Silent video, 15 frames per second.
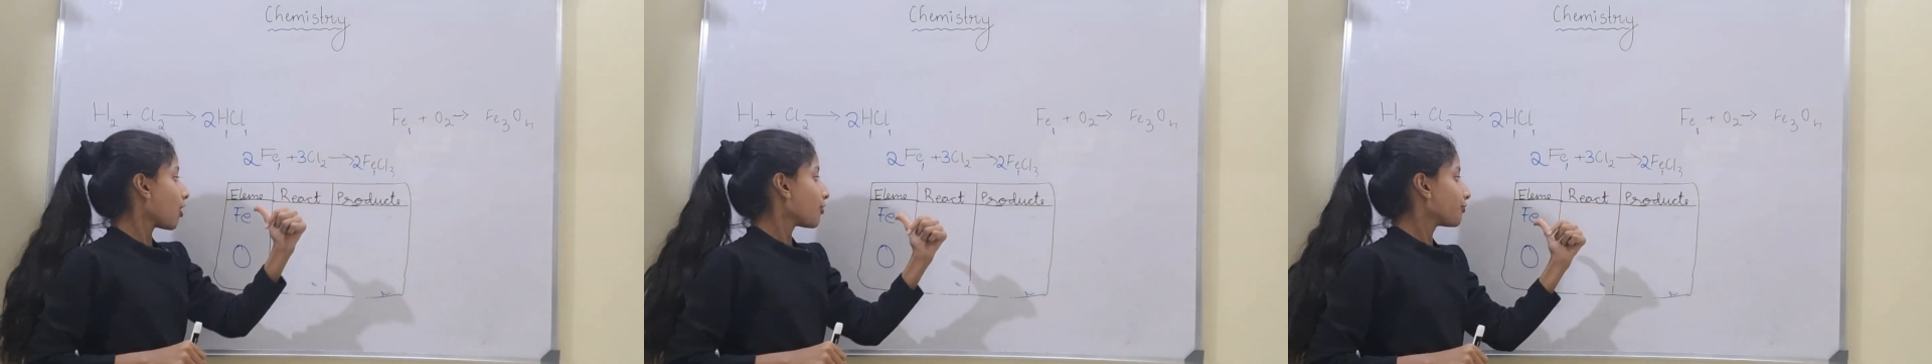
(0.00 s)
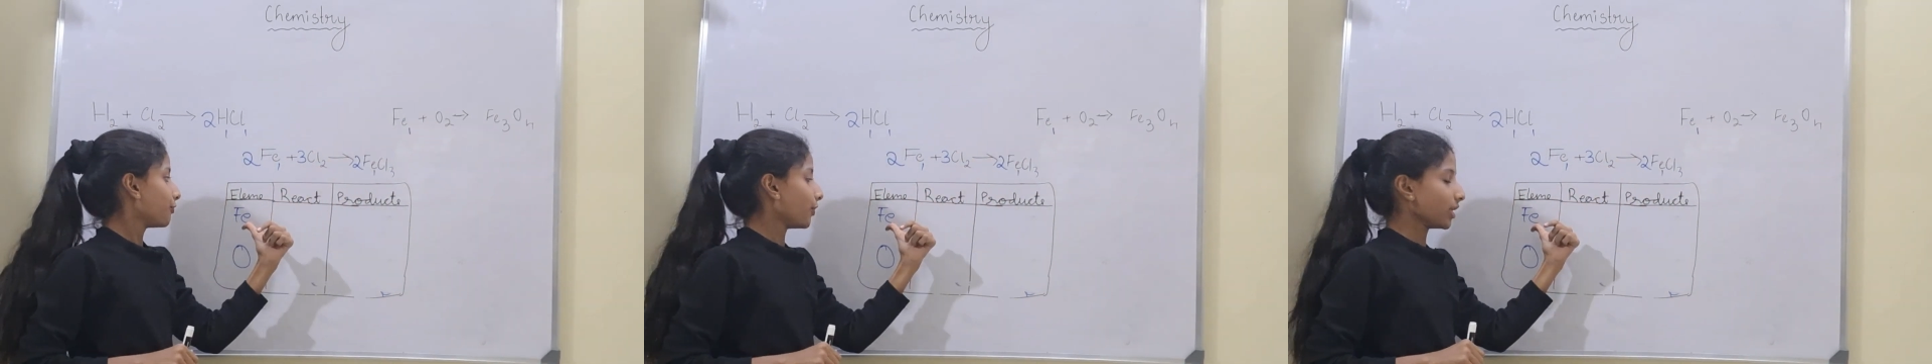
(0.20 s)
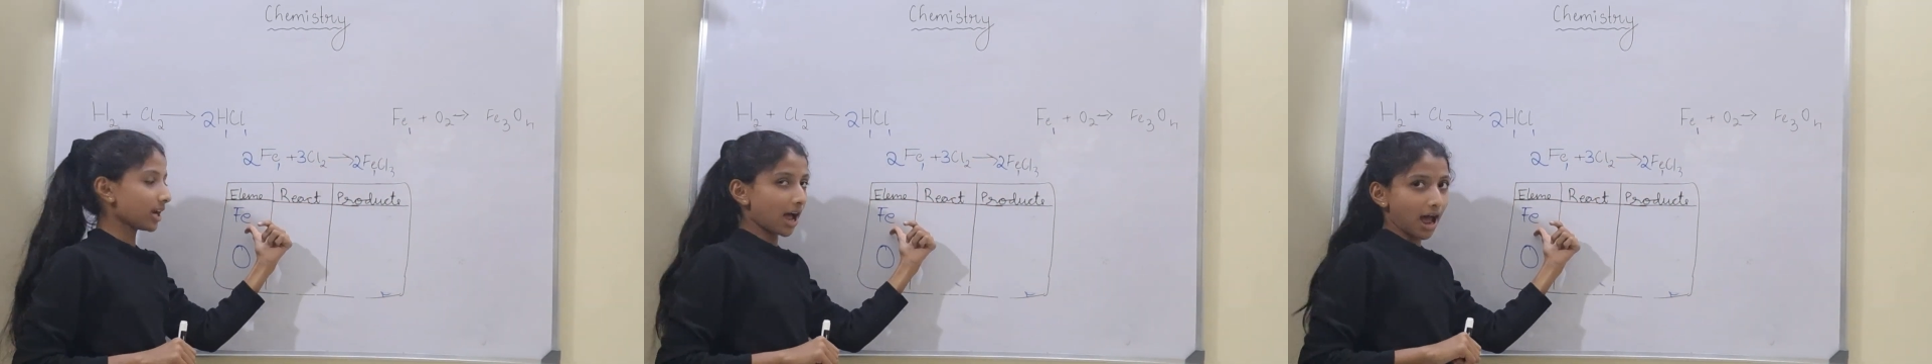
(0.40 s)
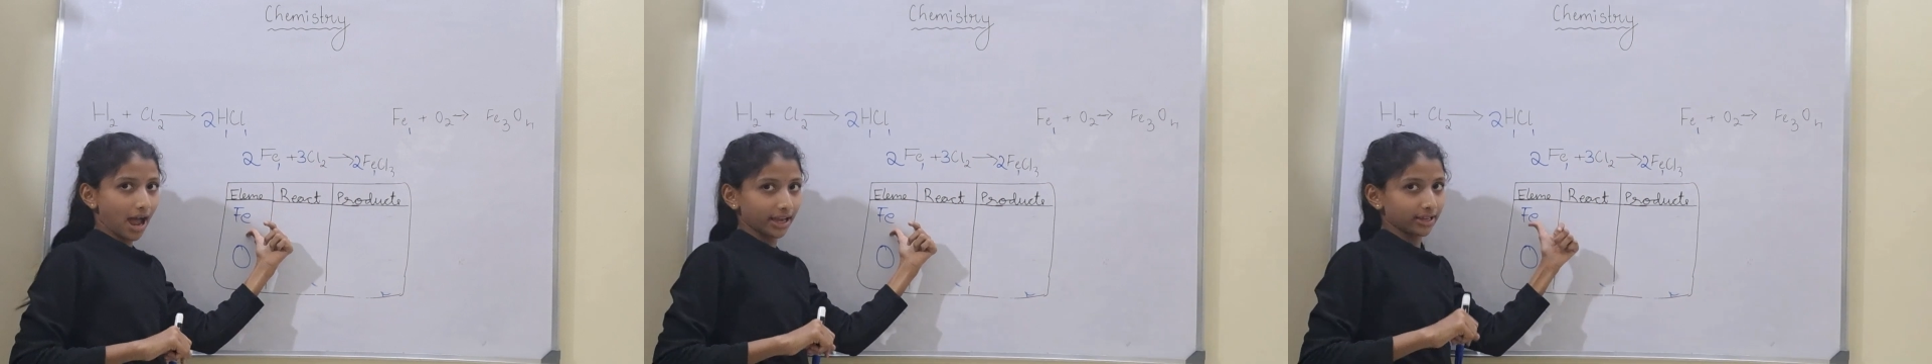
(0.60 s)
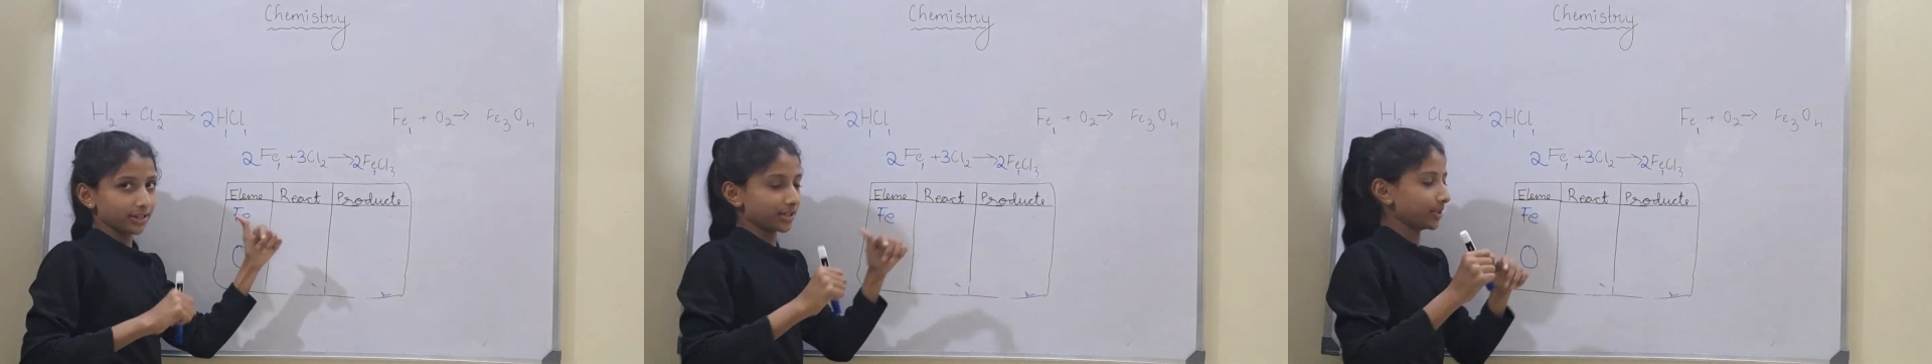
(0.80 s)
for
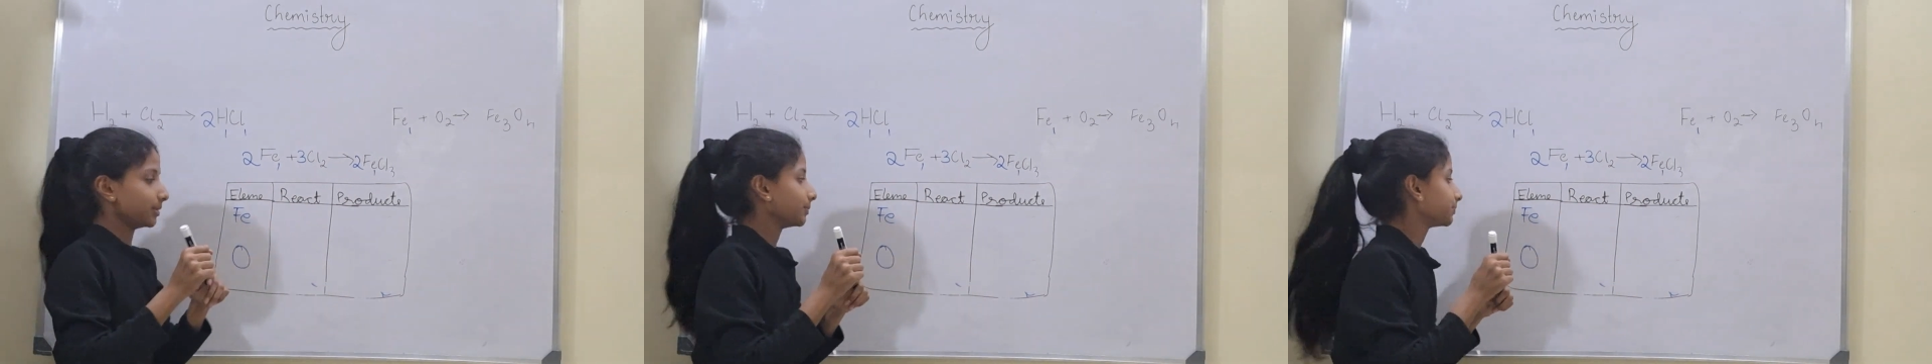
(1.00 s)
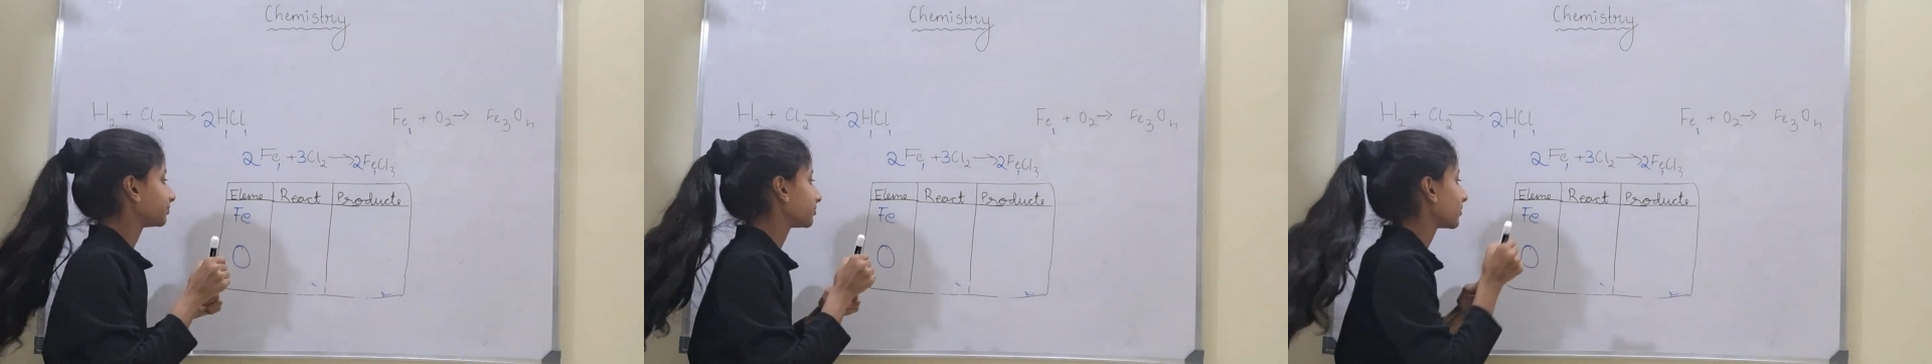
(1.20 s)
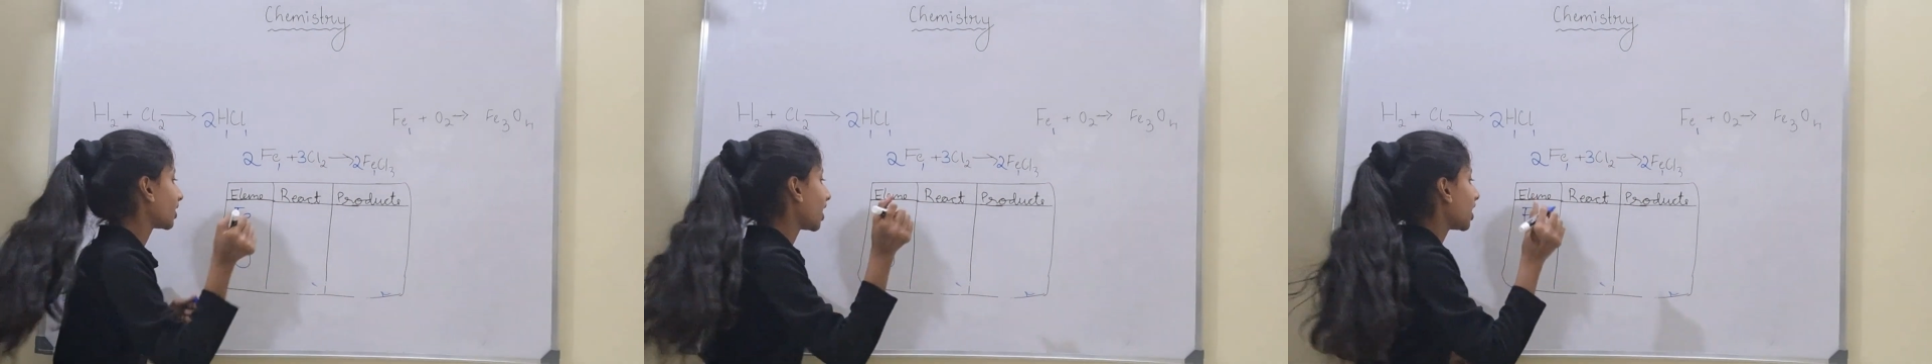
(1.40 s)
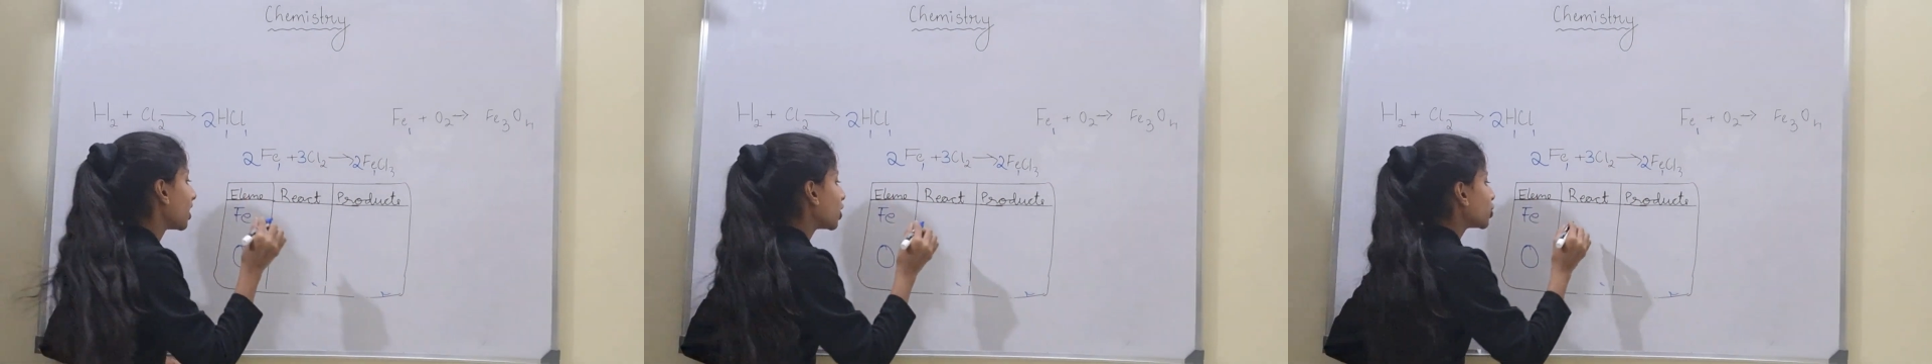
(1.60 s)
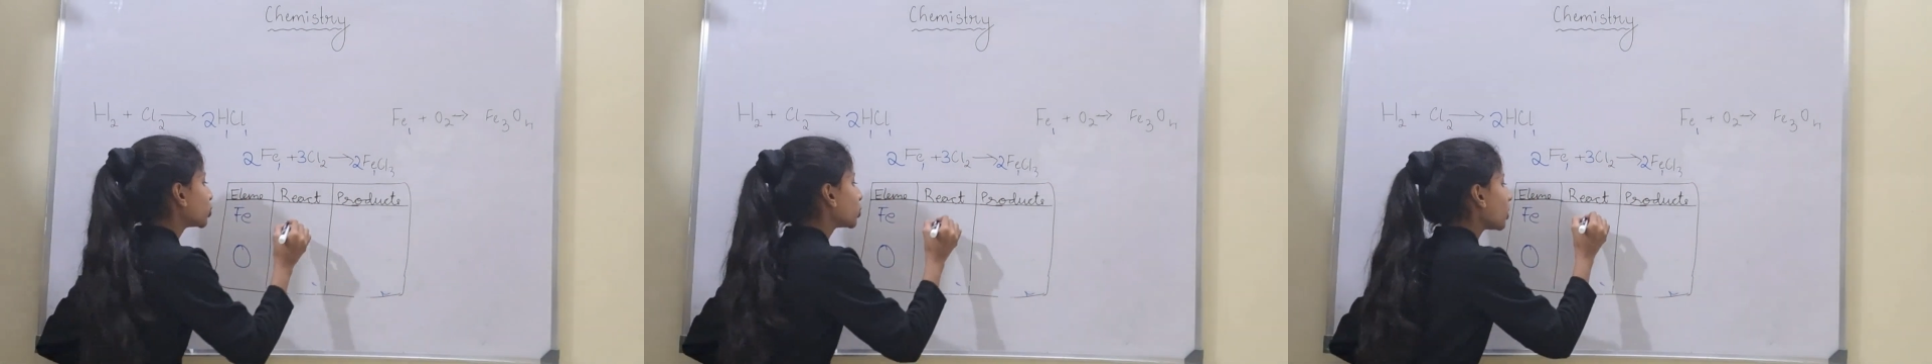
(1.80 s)
iron.
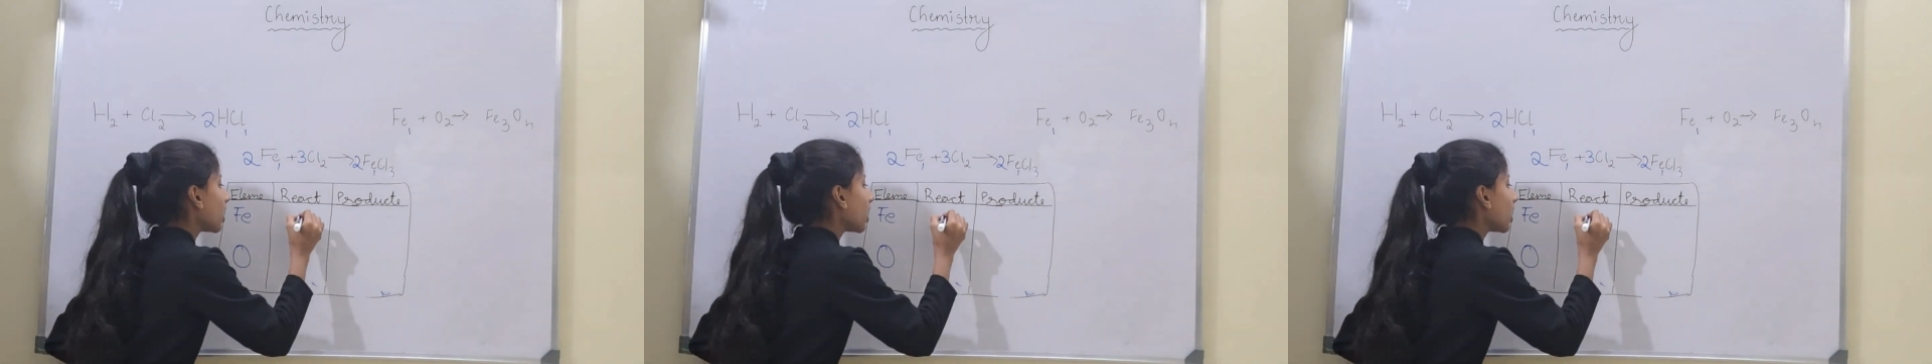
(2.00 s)
So